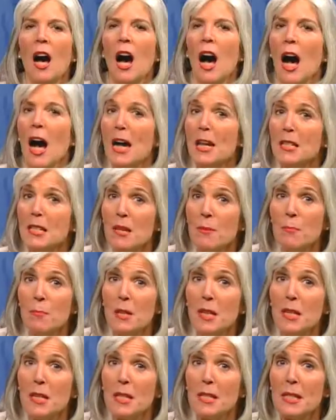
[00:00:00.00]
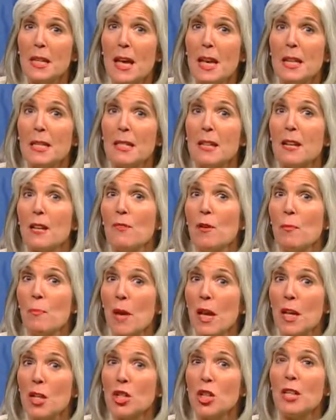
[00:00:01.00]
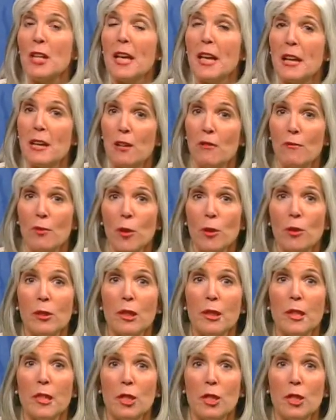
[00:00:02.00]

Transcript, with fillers: ISMP says that if a patient inadvertently